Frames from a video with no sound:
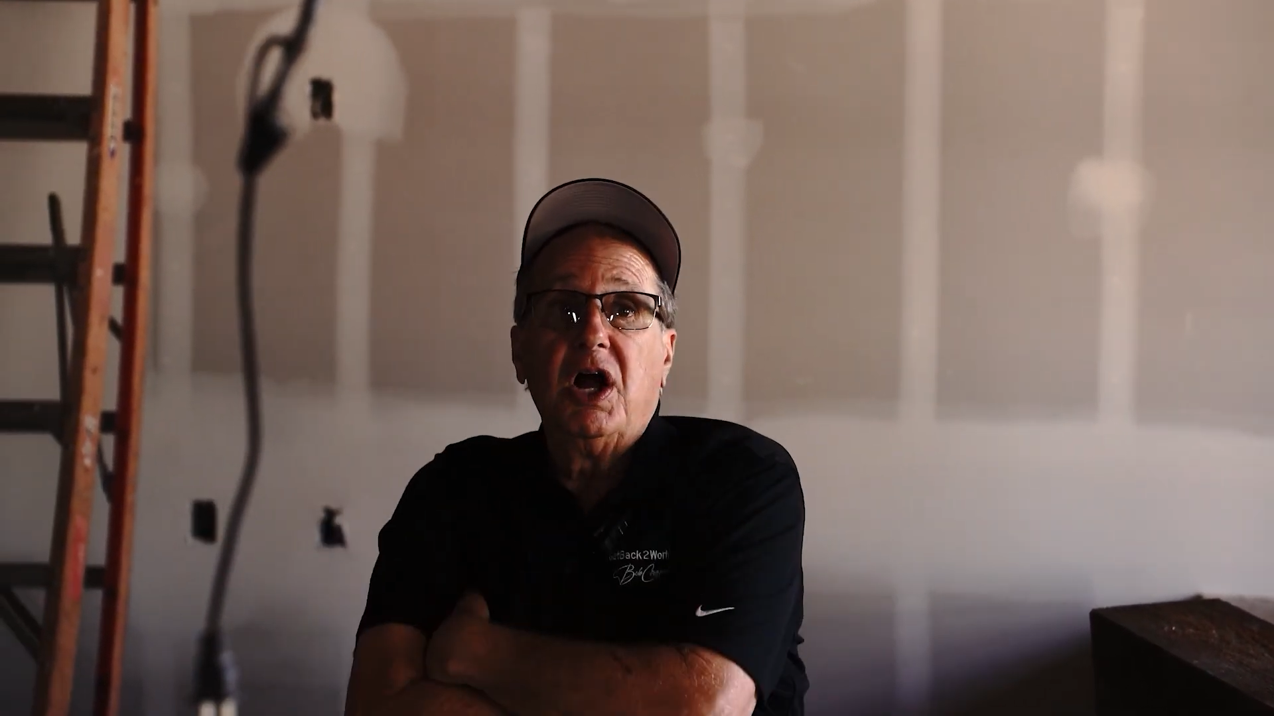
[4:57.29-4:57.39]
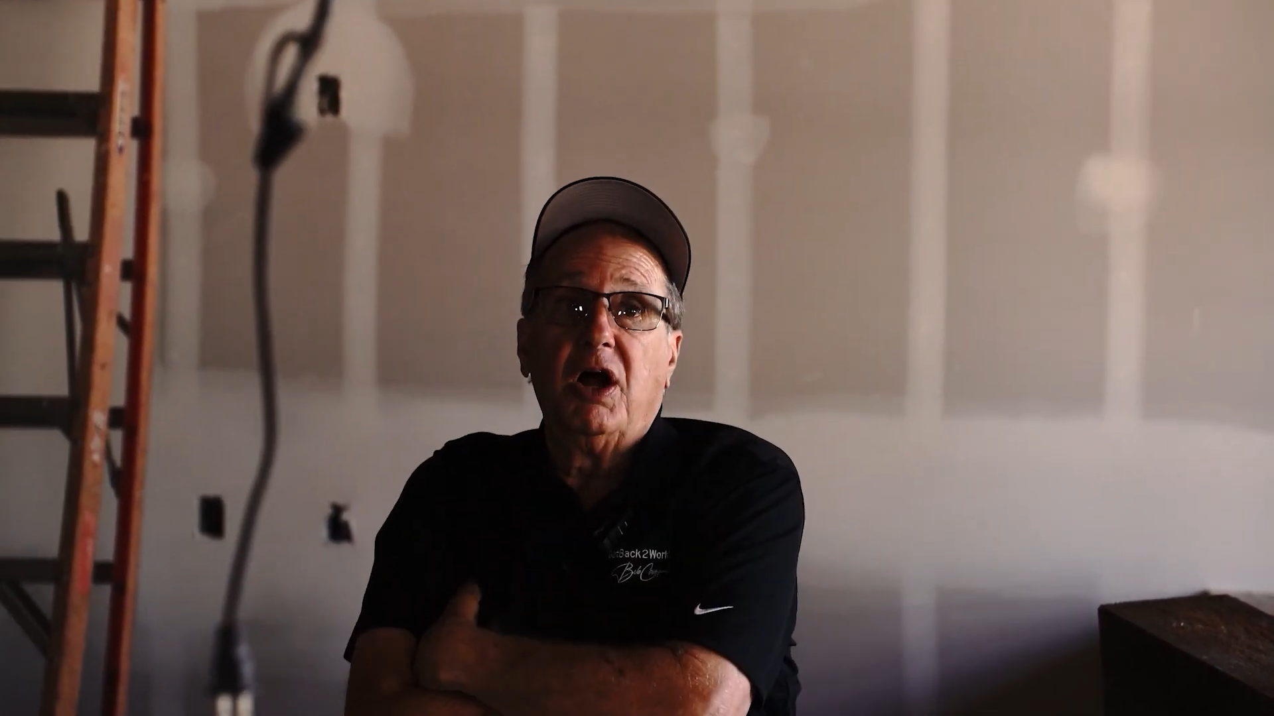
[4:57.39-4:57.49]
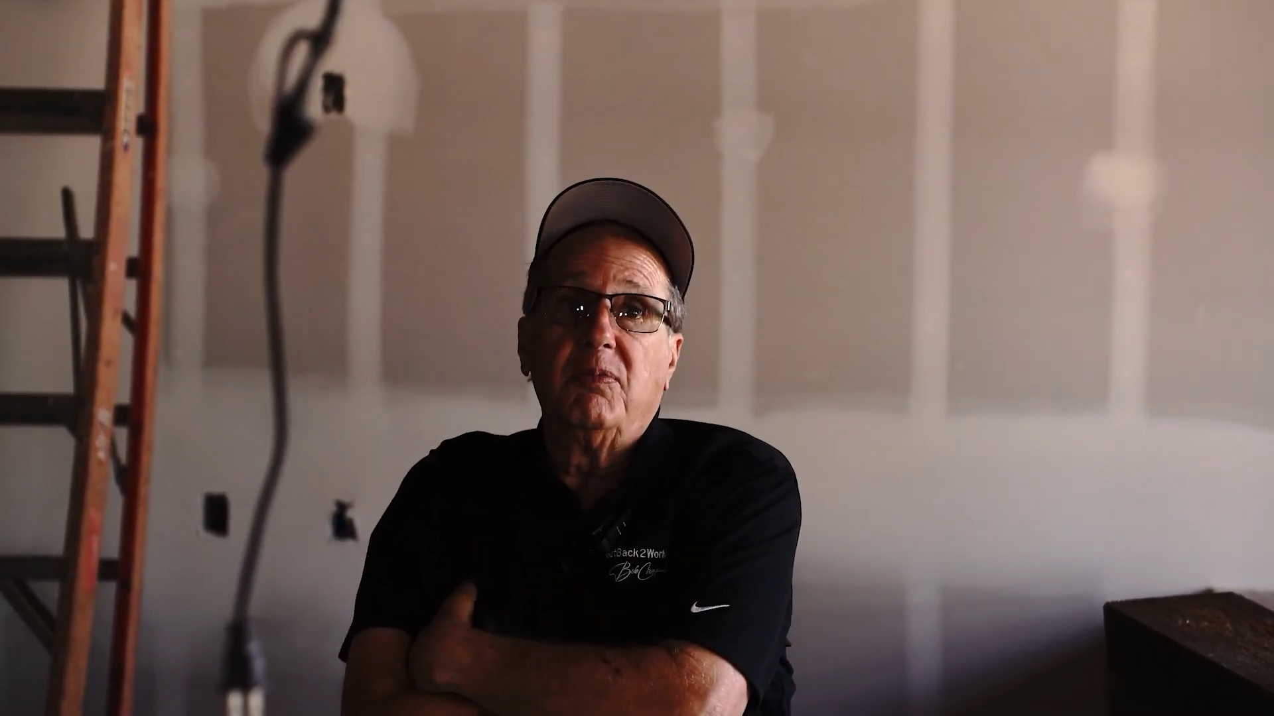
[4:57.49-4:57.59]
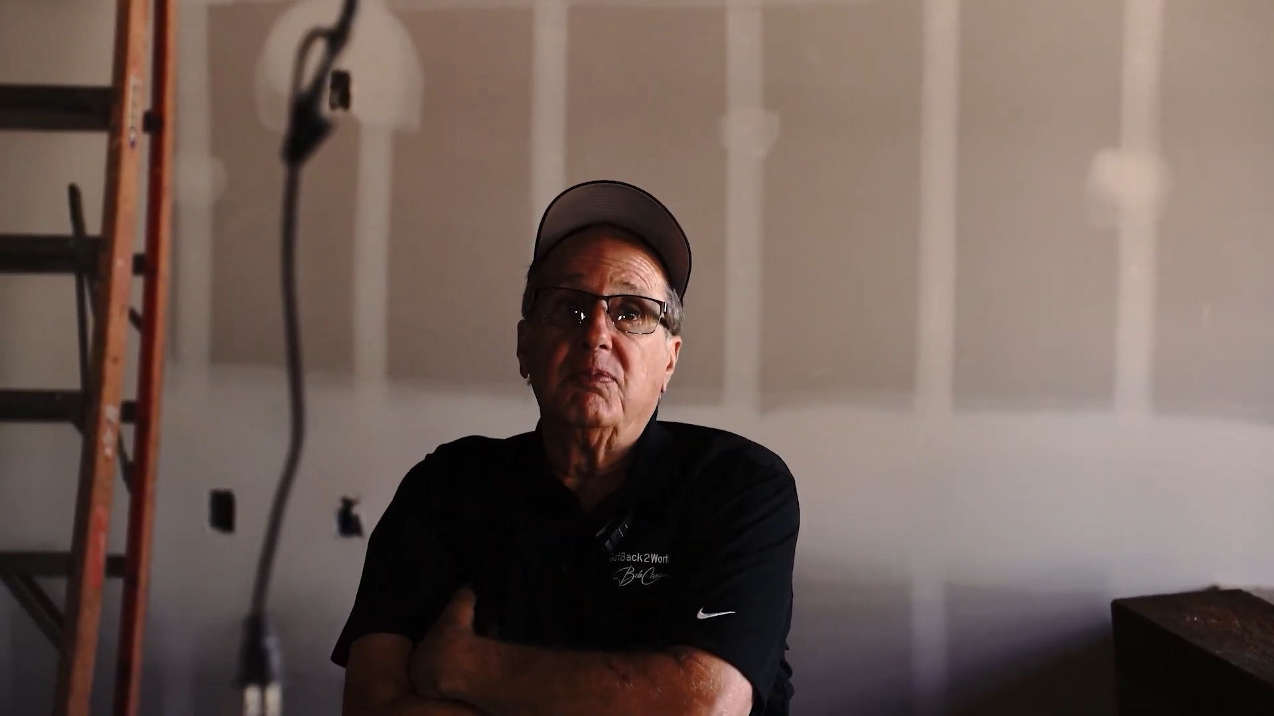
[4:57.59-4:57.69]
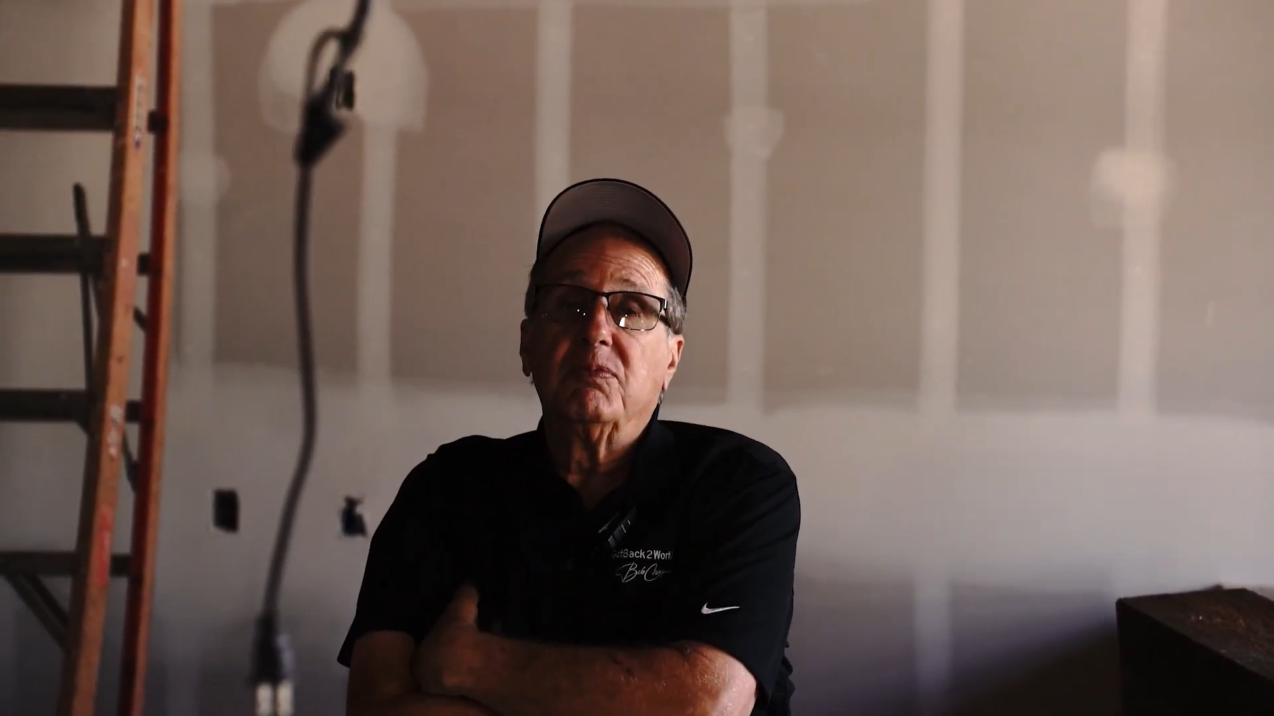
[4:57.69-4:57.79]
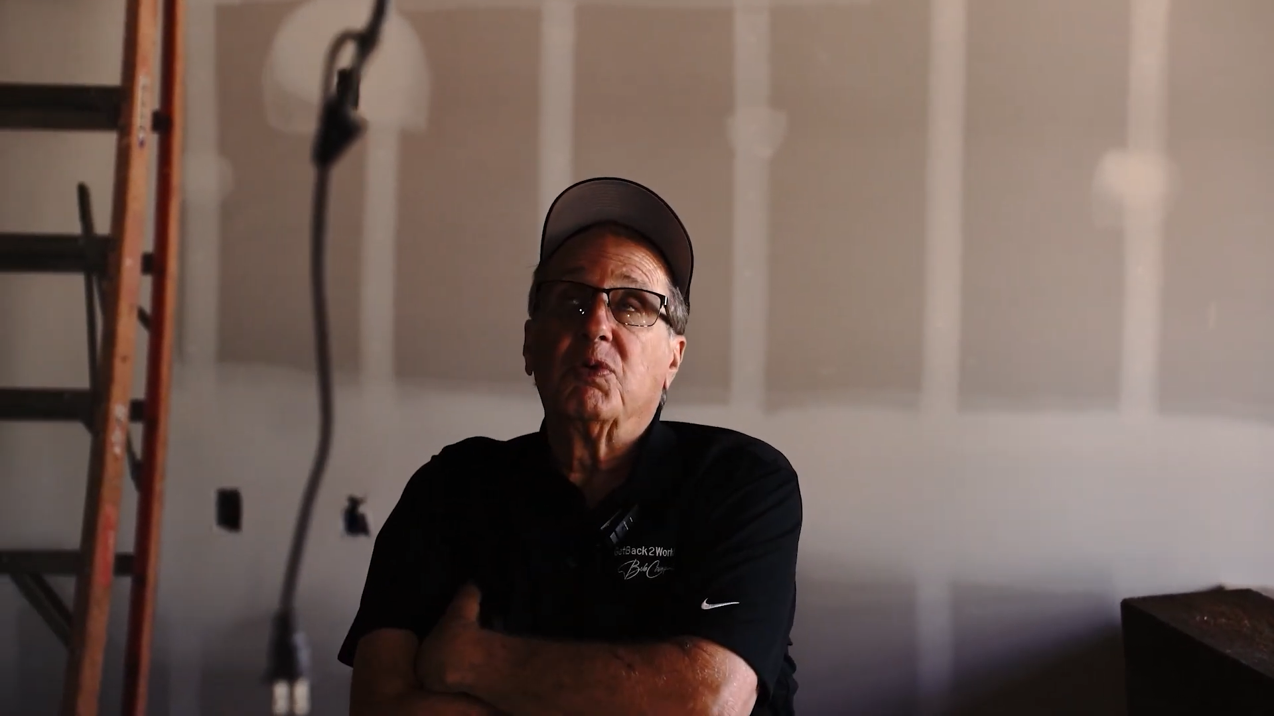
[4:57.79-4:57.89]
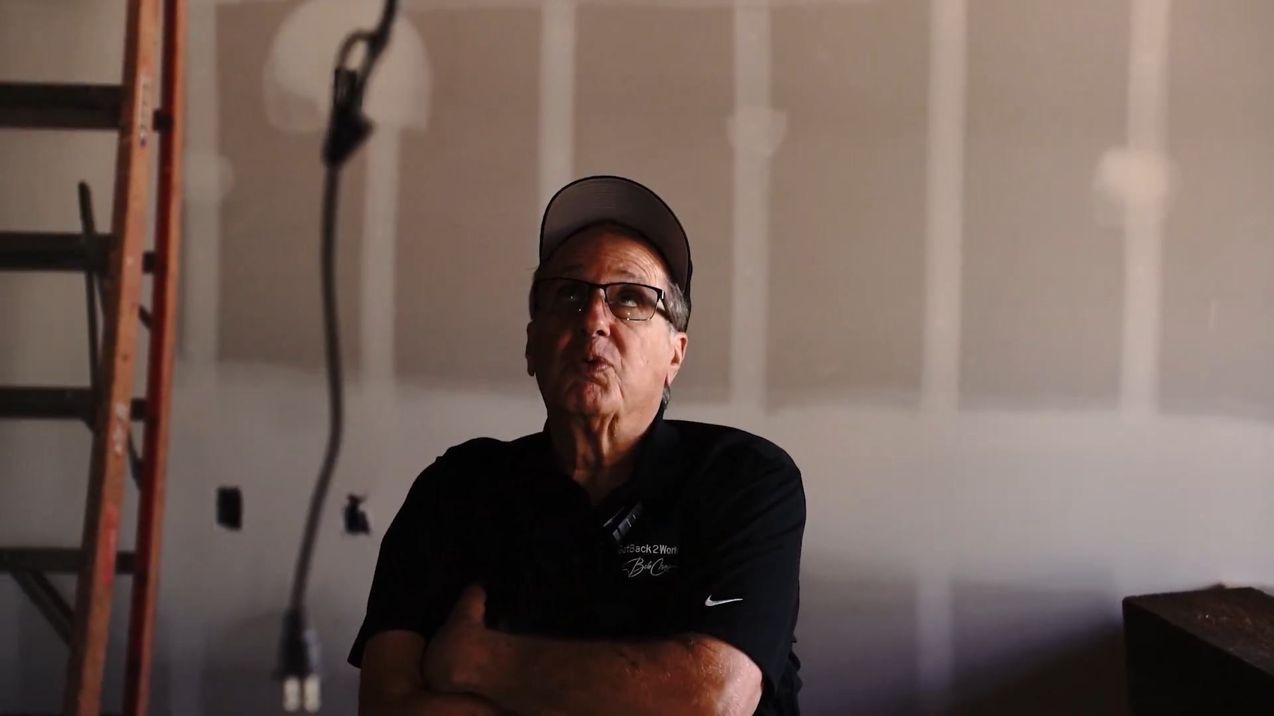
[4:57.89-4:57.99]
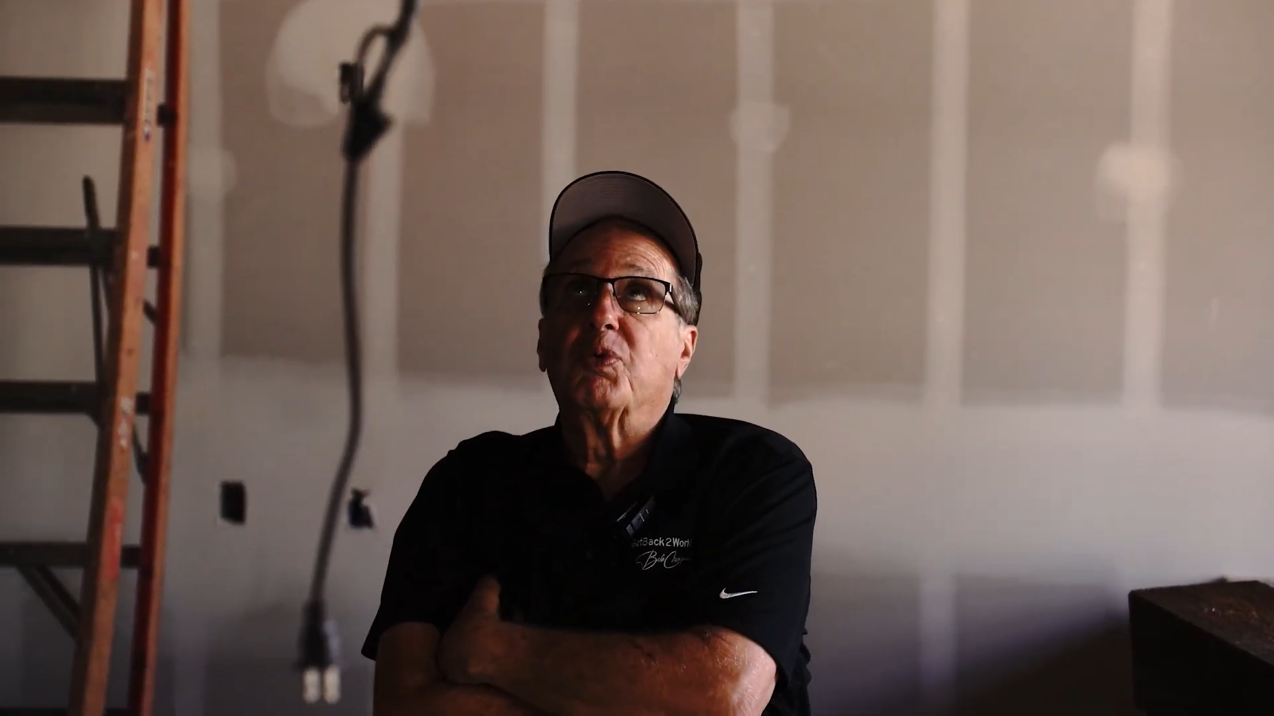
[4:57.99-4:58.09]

um,